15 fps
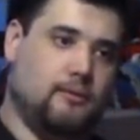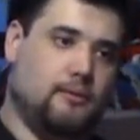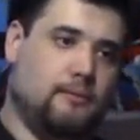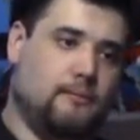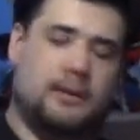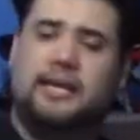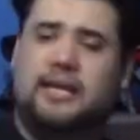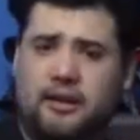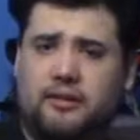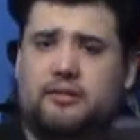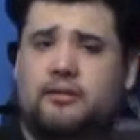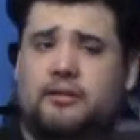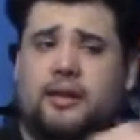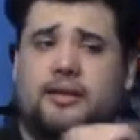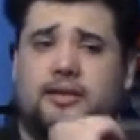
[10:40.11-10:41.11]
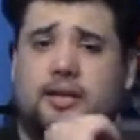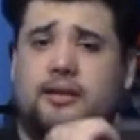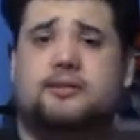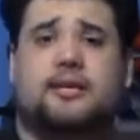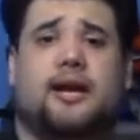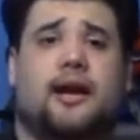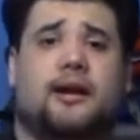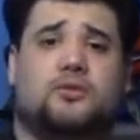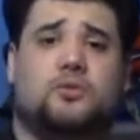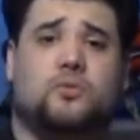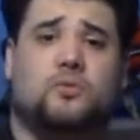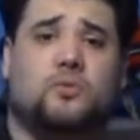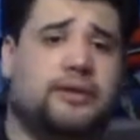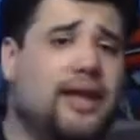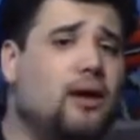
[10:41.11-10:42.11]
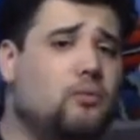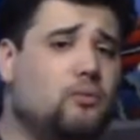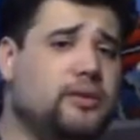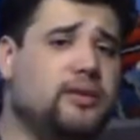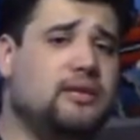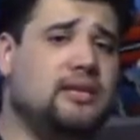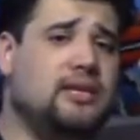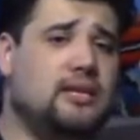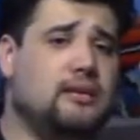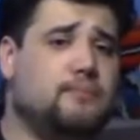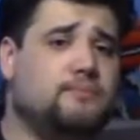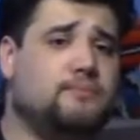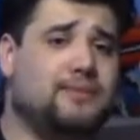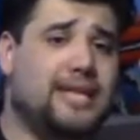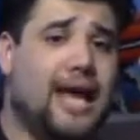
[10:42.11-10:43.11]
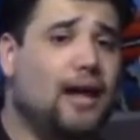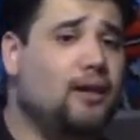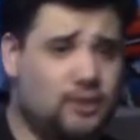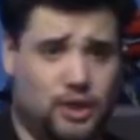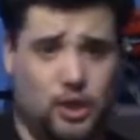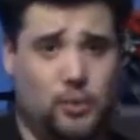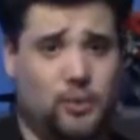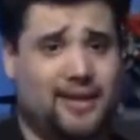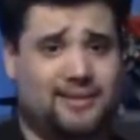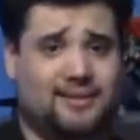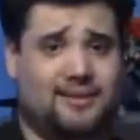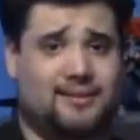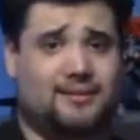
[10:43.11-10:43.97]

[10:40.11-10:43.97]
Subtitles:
but here it does that without really telling you it.